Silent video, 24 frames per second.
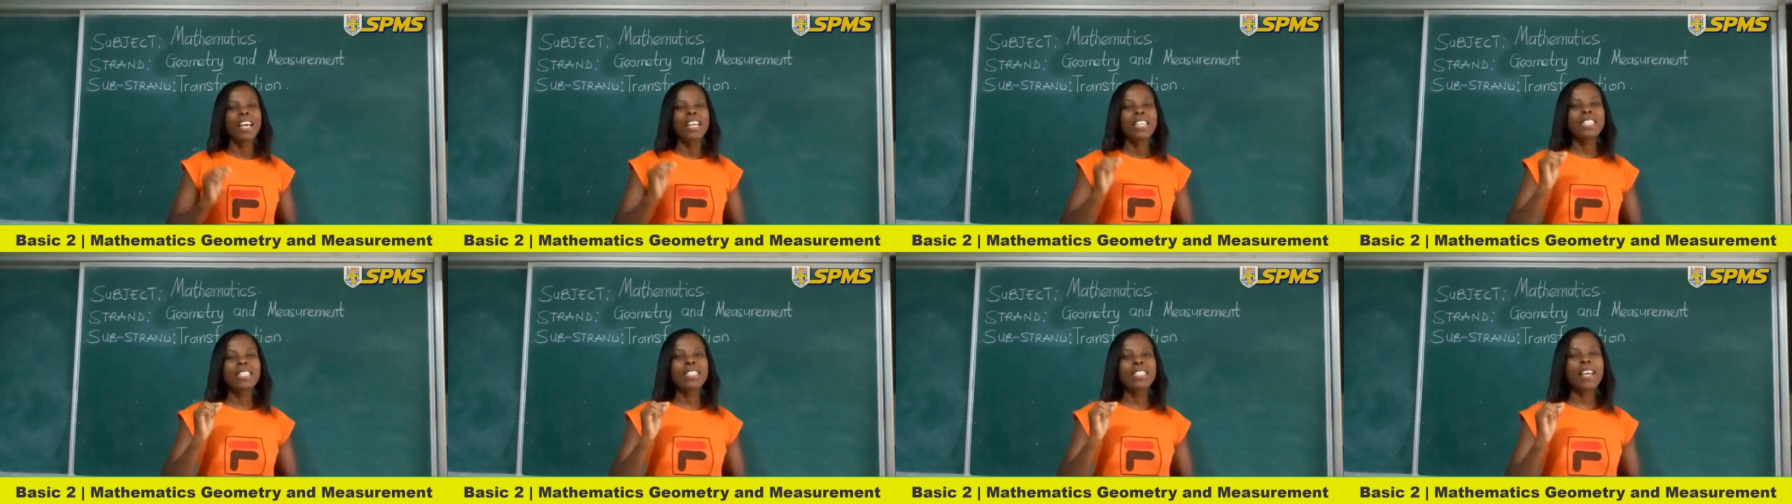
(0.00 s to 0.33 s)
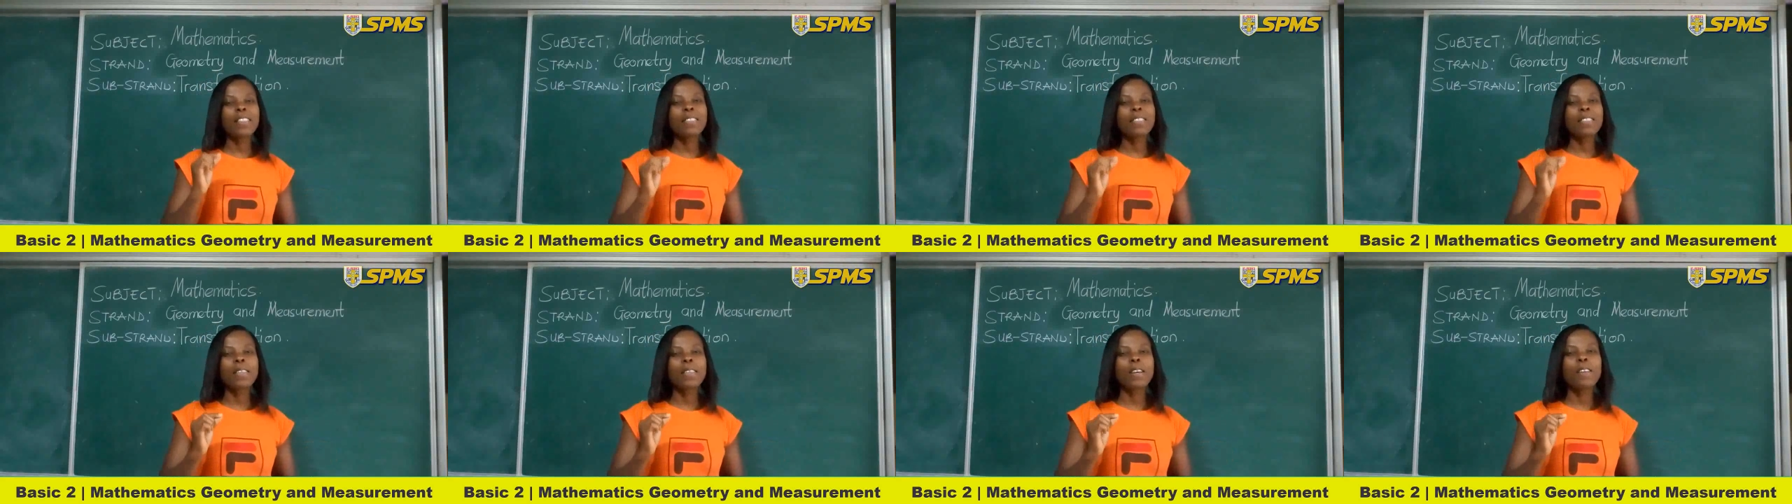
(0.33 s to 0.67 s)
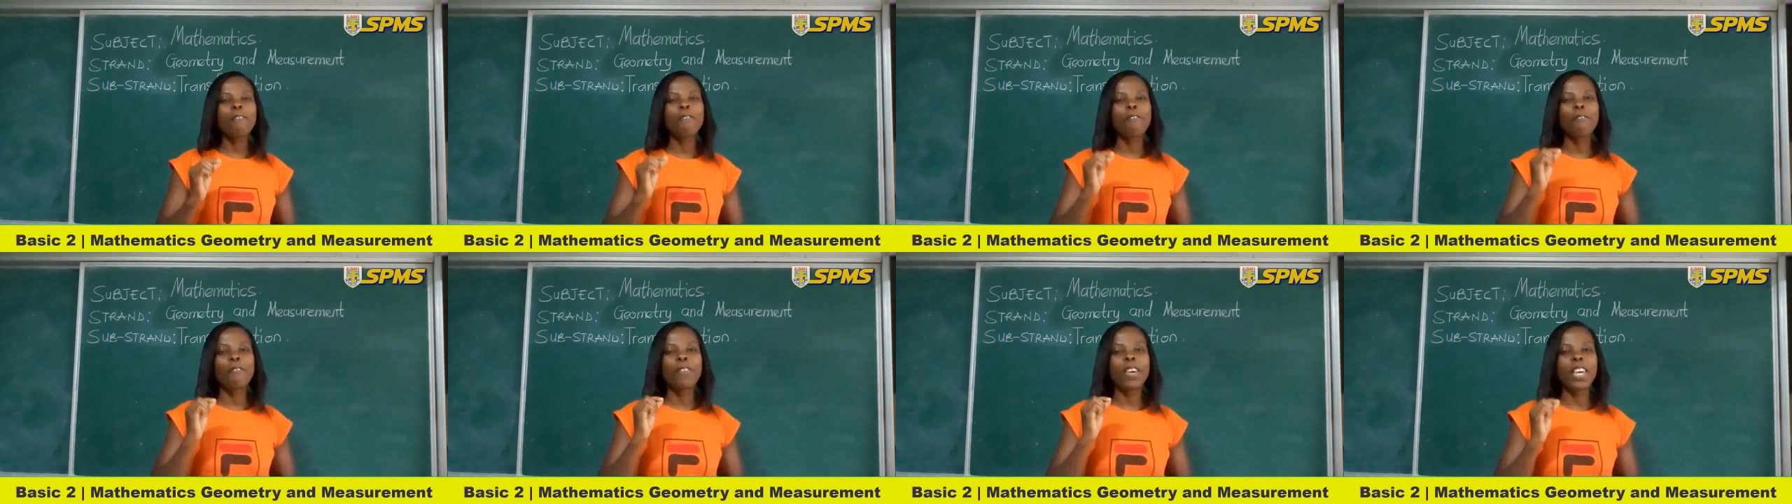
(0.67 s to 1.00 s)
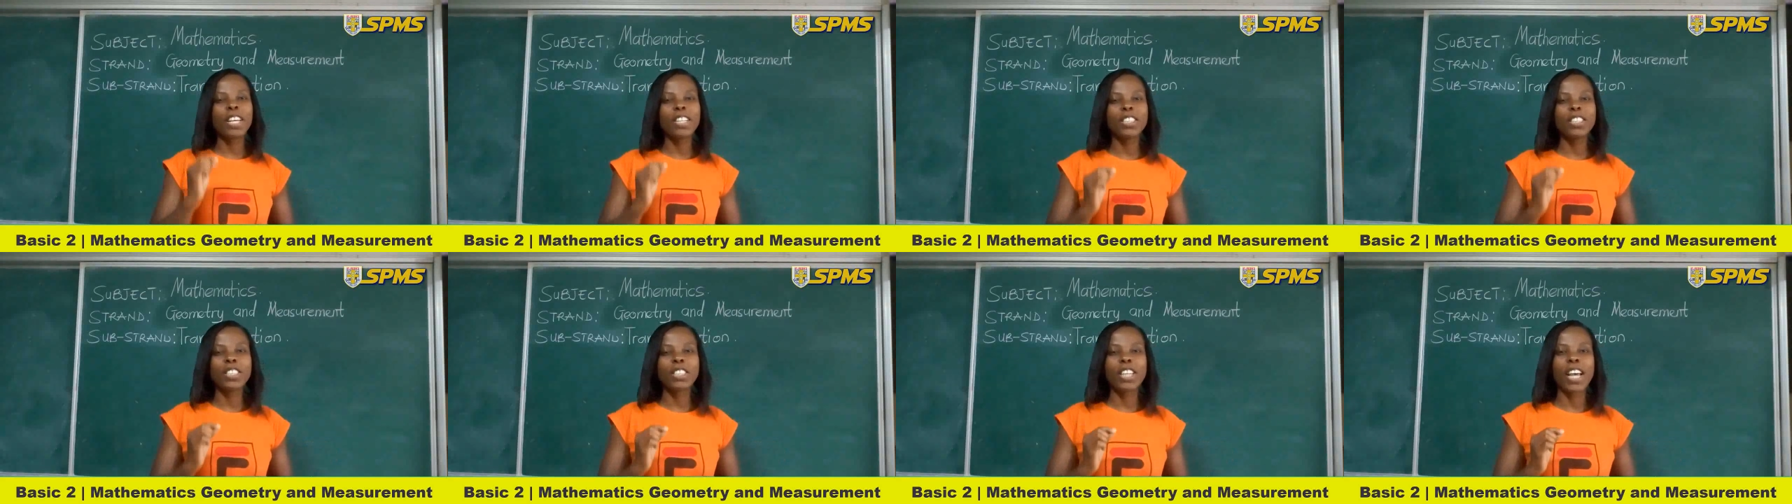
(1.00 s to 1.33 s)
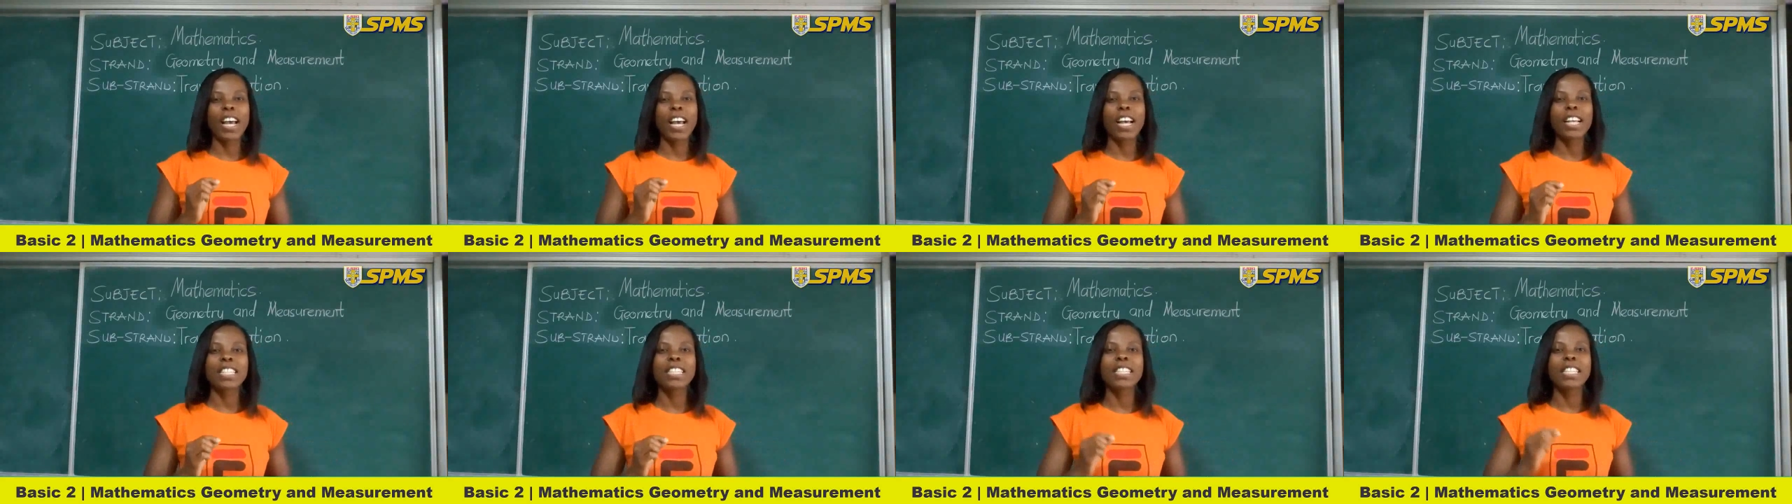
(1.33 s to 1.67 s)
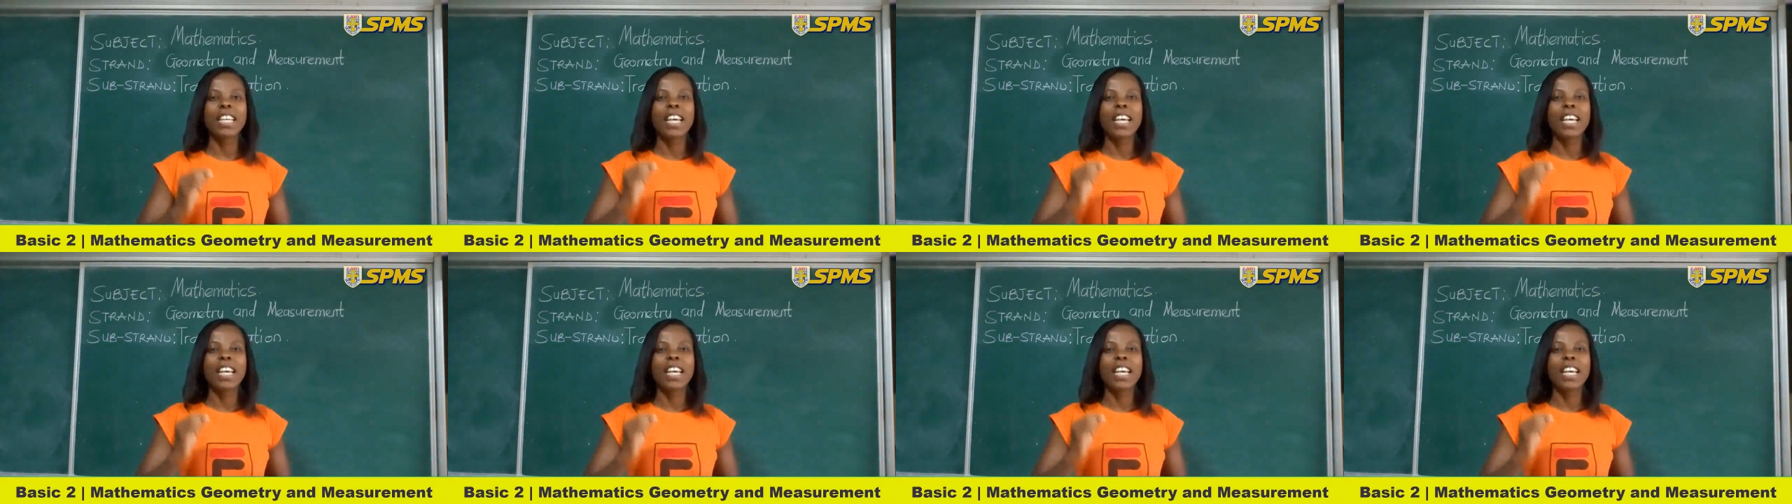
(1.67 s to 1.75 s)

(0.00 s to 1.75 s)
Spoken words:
certain features